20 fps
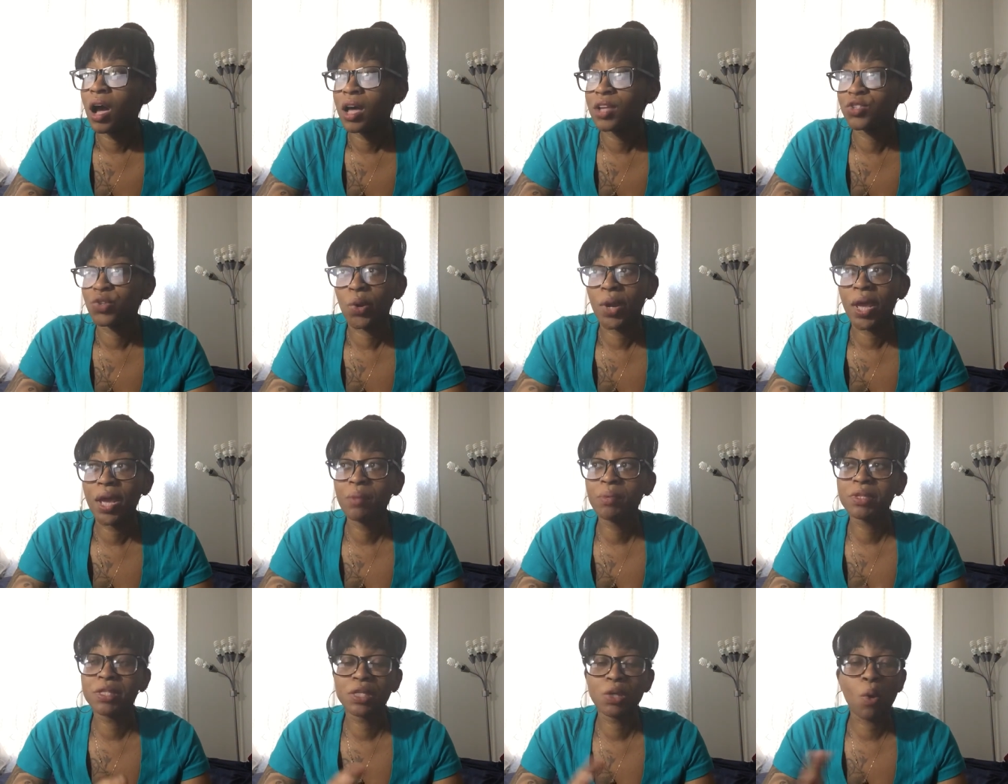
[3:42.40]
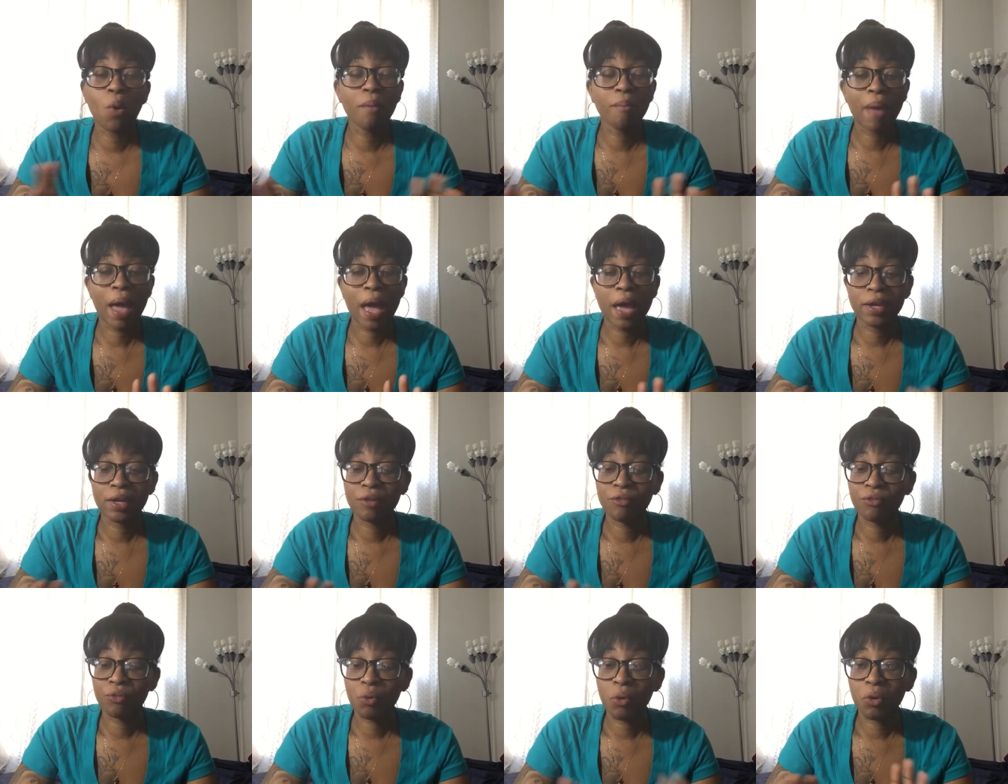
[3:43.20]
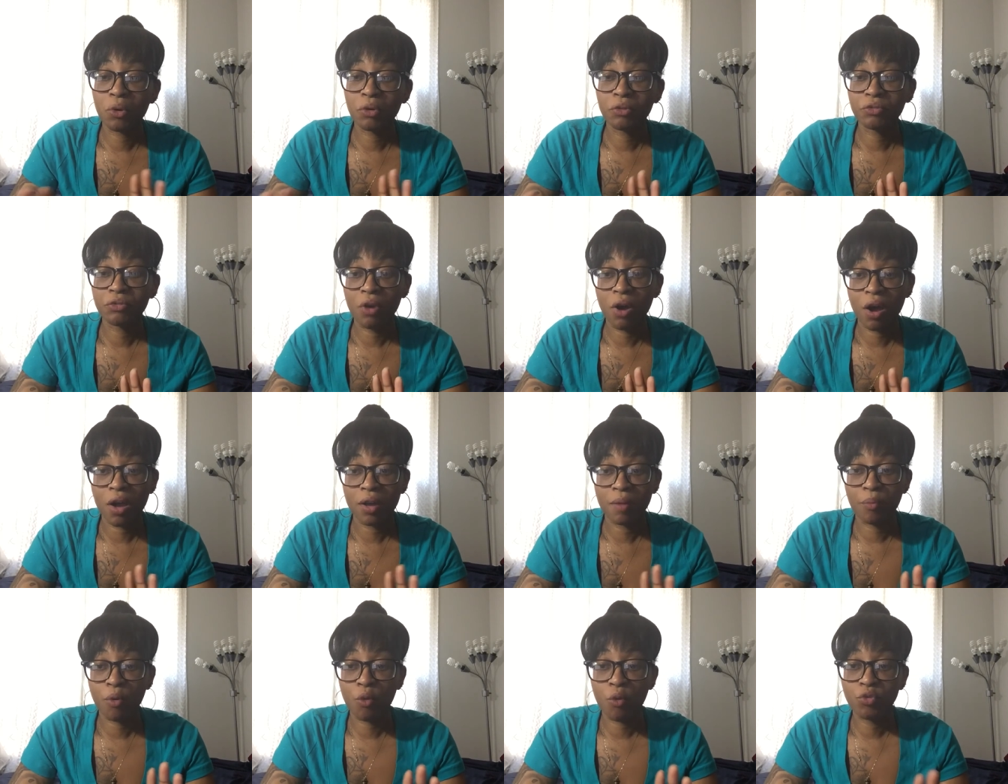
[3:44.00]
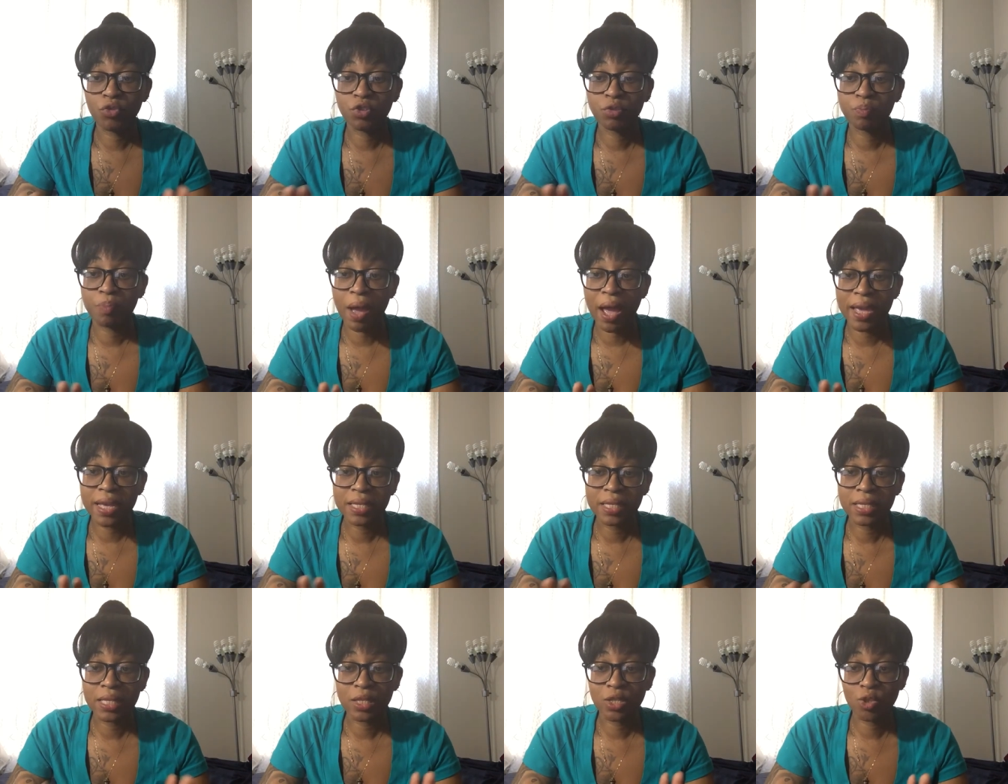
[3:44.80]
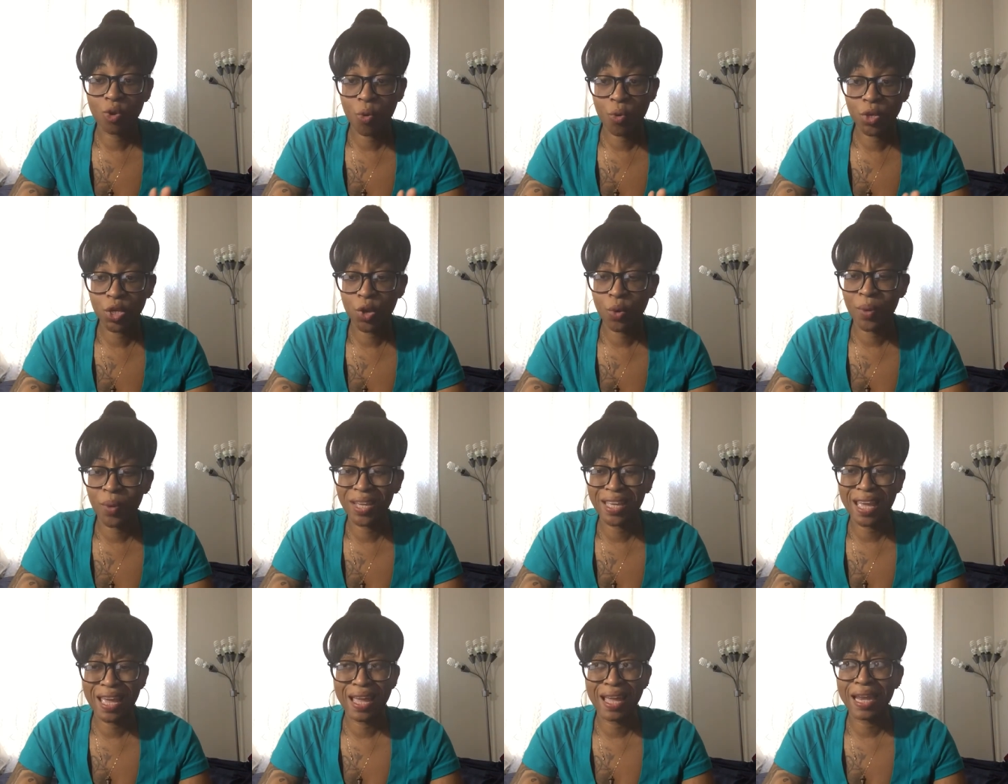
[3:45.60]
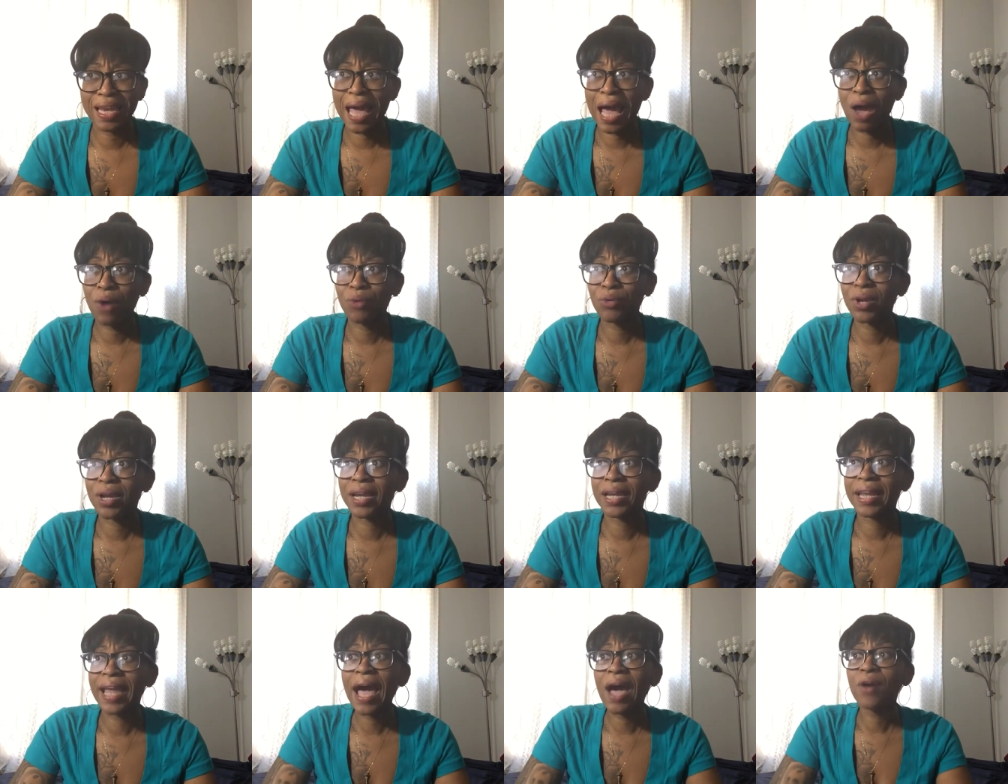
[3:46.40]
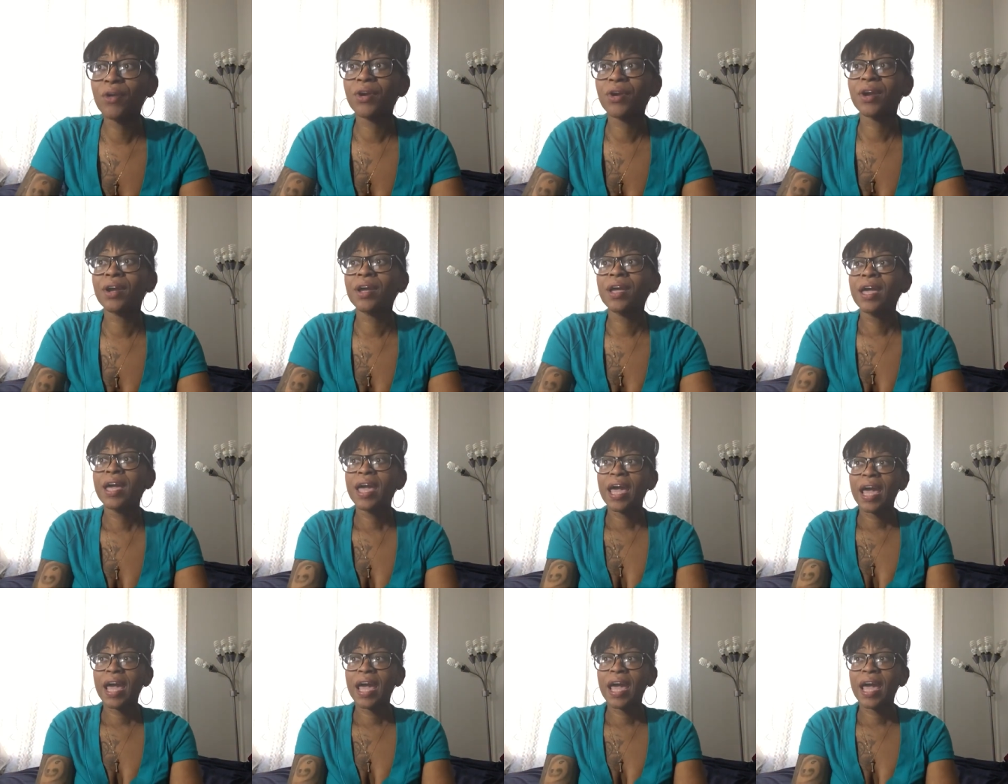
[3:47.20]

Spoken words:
So they was going back and forth, both Spice and Tokyo, and getting louder and louder.